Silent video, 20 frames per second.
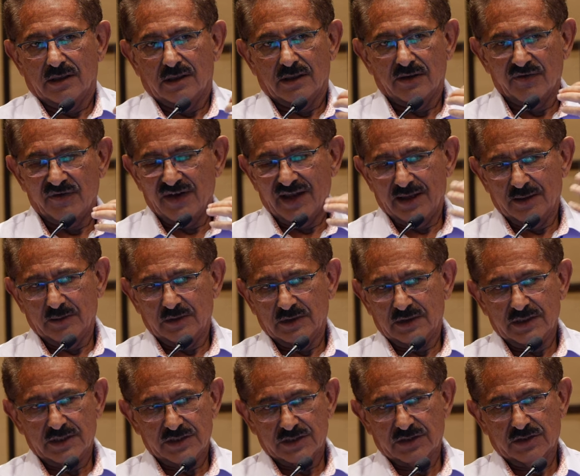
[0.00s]
the
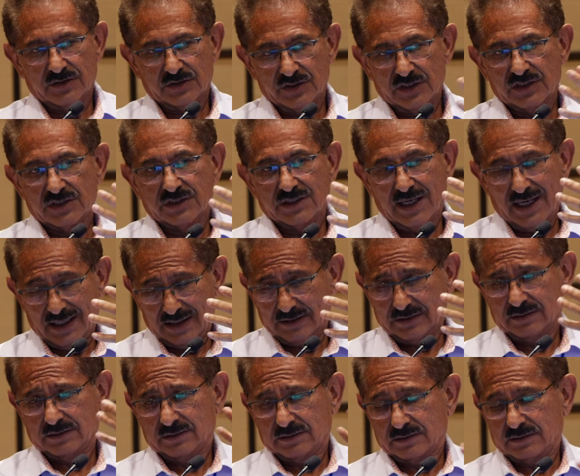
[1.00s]
families are just not
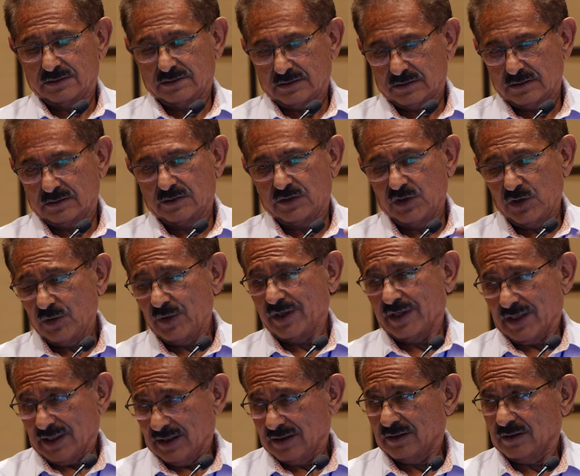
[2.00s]
doing
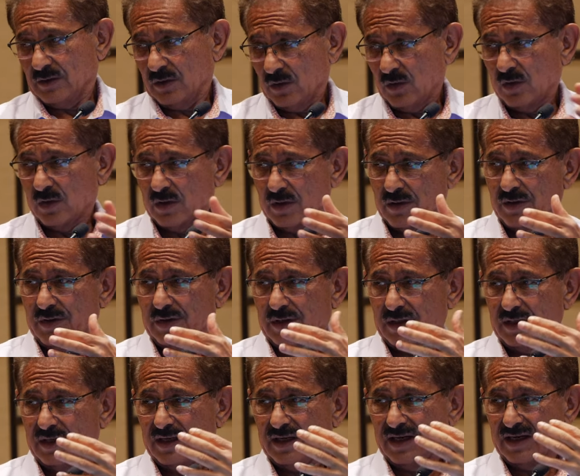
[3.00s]
it, or
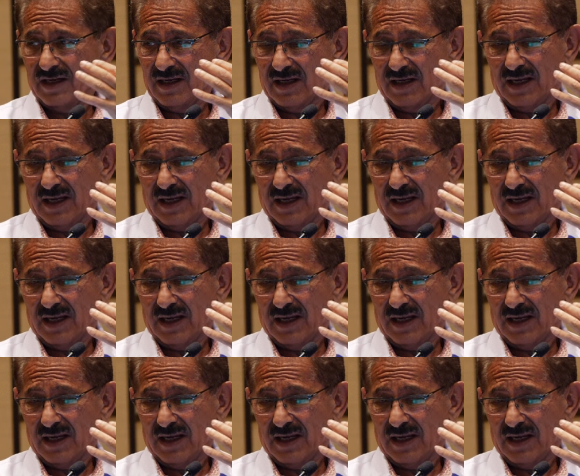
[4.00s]
the uh,